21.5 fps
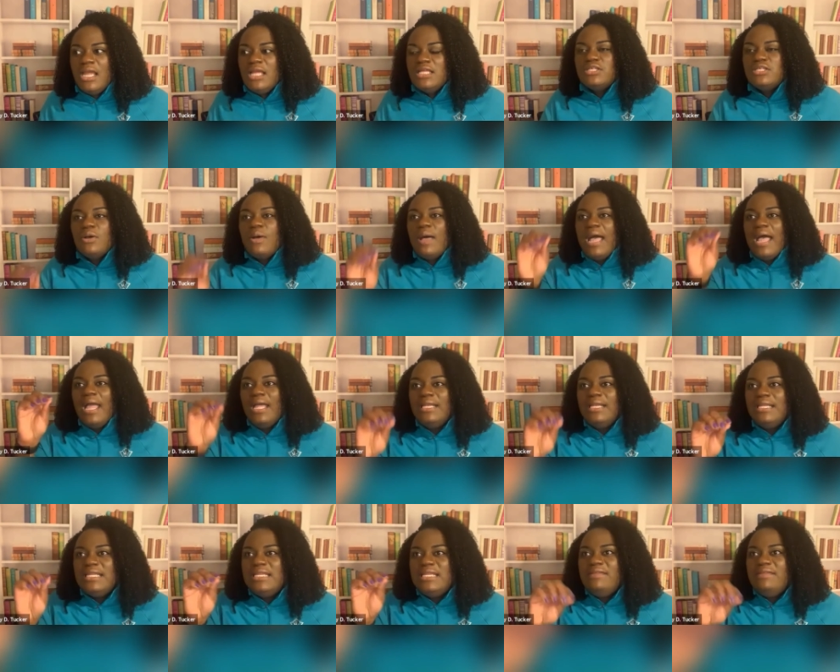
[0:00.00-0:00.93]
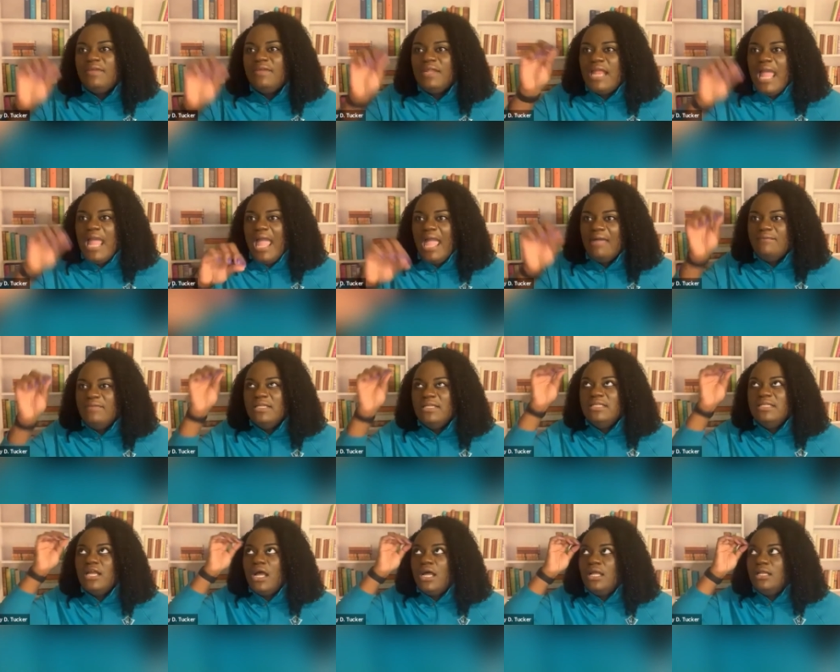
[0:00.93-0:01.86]
So I didn't even have
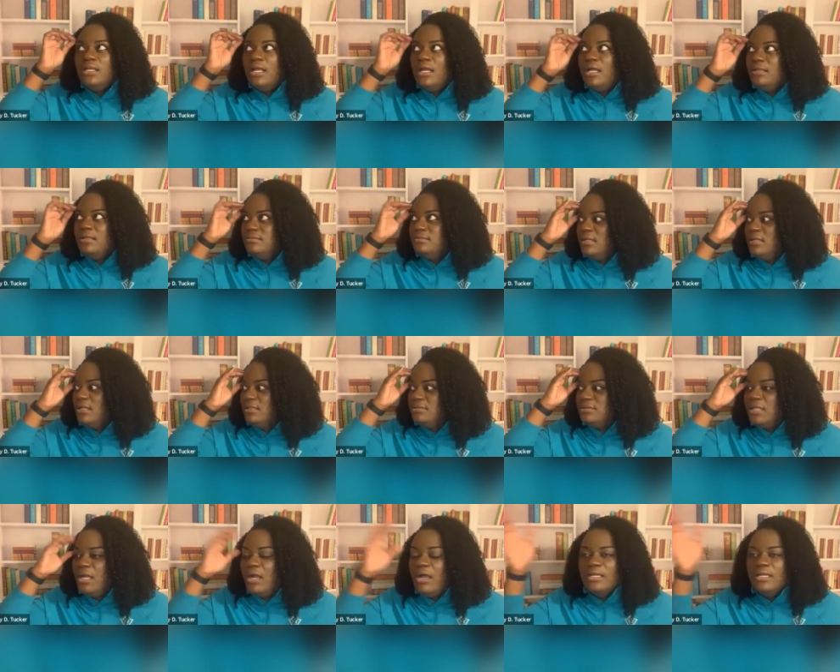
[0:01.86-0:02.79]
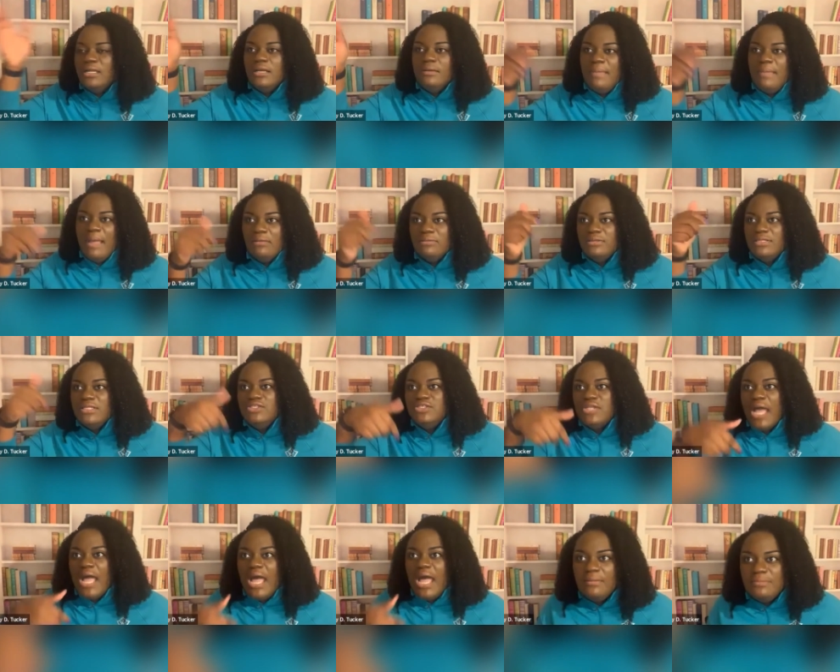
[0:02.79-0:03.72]
a thought about the
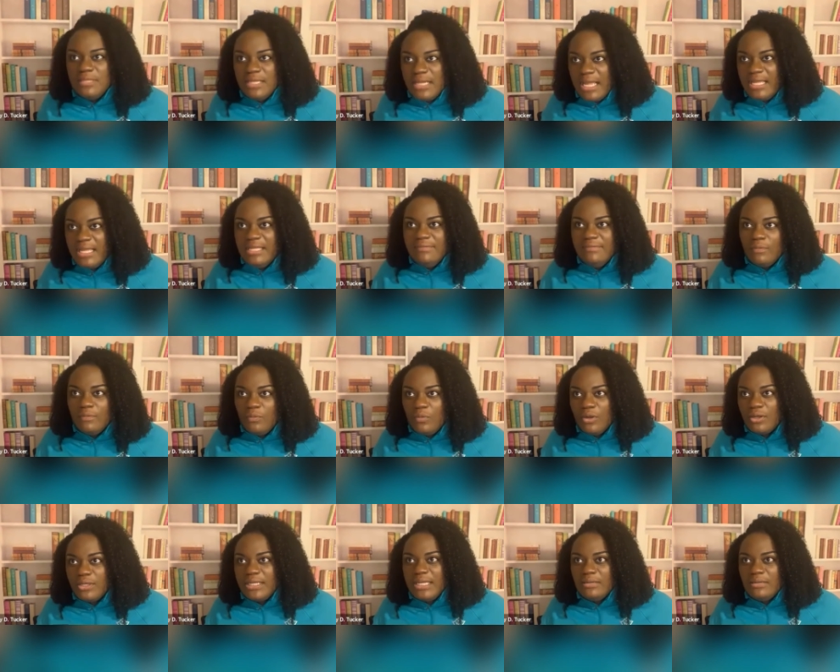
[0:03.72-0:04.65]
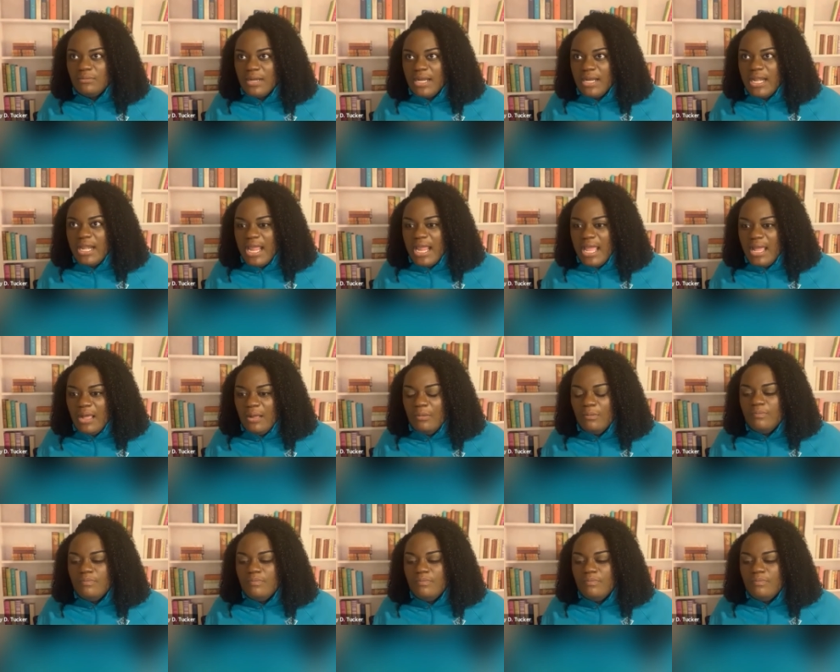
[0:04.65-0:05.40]
job that I even work in right now.